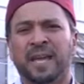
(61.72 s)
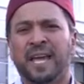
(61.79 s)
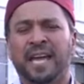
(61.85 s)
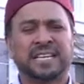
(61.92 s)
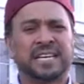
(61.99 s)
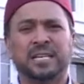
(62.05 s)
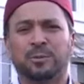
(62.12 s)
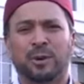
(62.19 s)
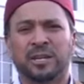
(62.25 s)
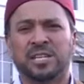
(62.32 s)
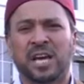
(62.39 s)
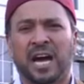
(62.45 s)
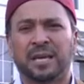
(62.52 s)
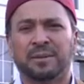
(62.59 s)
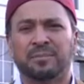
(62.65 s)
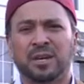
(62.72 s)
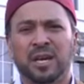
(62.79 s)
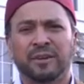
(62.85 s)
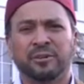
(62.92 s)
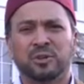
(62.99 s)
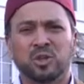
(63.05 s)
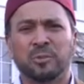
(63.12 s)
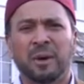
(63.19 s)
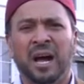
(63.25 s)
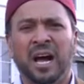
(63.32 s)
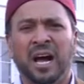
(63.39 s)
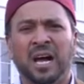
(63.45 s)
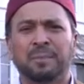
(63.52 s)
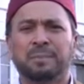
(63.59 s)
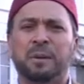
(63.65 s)
at any one time. For
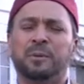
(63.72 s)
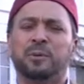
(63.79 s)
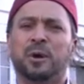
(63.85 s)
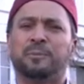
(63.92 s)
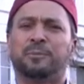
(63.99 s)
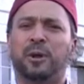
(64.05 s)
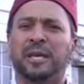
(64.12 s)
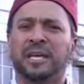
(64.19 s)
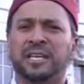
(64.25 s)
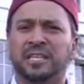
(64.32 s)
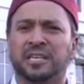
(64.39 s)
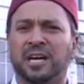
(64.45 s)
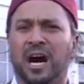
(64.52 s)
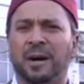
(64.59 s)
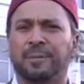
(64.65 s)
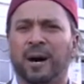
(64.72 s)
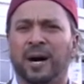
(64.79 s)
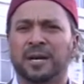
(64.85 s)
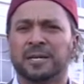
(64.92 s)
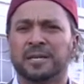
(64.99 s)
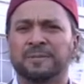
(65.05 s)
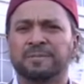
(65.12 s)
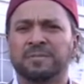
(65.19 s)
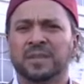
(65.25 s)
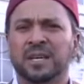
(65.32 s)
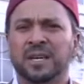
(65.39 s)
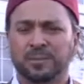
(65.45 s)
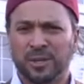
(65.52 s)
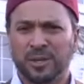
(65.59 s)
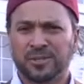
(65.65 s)
Jum'ah, people were praying in the car park.
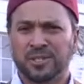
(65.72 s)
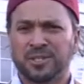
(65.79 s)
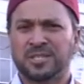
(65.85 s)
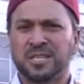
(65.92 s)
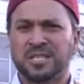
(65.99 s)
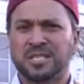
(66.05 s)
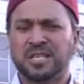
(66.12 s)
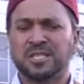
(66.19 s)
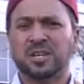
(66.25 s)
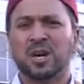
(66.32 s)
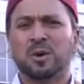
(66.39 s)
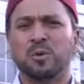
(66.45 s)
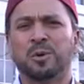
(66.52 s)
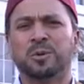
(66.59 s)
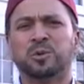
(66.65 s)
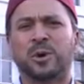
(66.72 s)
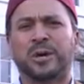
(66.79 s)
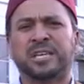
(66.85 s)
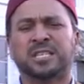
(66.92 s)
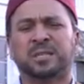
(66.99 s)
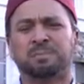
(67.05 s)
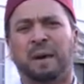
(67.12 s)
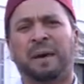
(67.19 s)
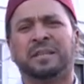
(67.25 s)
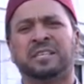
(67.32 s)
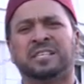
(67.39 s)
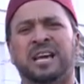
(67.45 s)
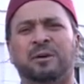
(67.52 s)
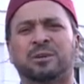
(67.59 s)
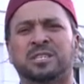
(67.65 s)
Brothers and sisters, we want to
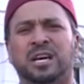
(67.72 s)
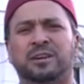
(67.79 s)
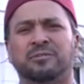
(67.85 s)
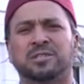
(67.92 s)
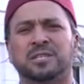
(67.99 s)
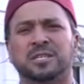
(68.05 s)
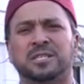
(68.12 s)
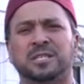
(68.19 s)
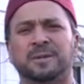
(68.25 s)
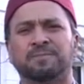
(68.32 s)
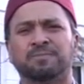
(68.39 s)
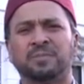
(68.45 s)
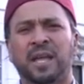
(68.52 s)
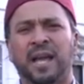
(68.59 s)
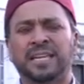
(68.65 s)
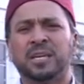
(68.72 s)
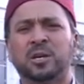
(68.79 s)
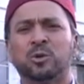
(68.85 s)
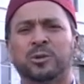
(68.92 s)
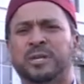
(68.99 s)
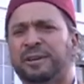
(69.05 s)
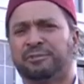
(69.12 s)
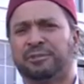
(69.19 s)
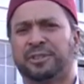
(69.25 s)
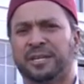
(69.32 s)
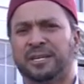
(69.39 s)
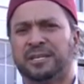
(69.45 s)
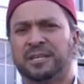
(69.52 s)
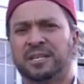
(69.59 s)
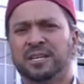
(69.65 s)
expand our services and include everything.
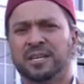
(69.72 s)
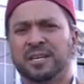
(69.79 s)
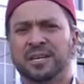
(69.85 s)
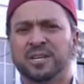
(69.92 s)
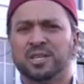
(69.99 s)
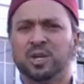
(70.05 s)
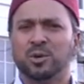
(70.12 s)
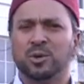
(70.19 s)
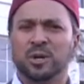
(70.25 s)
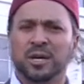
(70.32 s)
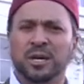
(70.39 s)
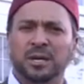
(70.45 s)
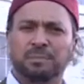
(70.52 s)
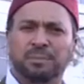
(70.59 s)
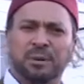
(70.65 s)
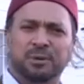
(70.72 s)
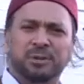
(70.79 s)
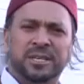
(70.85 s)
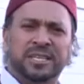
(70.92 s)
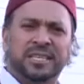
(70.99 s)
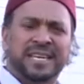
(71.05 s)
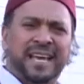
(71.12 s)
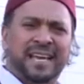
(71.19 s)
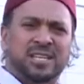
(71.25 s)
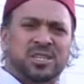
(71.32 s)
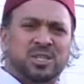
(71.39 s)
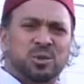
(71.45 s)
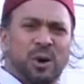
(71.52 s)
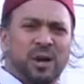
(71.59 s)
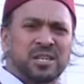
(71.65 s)
So building next
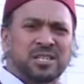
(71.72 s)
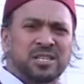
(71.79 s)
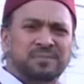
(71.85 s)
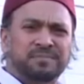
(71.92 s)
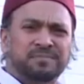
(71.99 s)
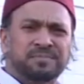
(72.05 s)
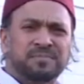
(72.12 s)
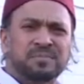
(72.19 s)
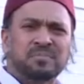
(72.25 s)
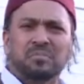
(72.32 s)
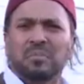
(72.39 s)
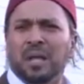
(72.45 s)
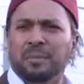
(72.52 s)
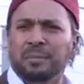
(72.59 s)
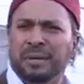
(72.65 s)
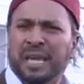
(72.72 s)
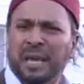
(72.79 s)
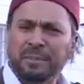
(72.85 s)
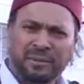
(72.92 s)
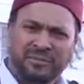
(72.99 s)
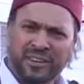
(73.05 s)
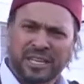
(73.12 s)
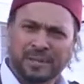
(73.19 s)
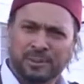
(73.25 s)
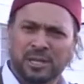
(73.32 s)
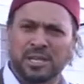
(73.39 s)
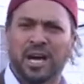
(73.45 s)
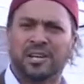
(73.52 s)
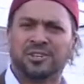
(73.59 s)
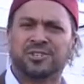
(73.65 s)
to us became available
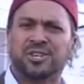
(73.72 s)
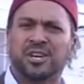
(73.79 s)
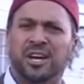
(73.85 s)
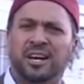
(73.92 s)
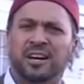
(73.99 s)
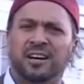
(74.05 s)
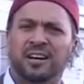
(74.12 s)
last year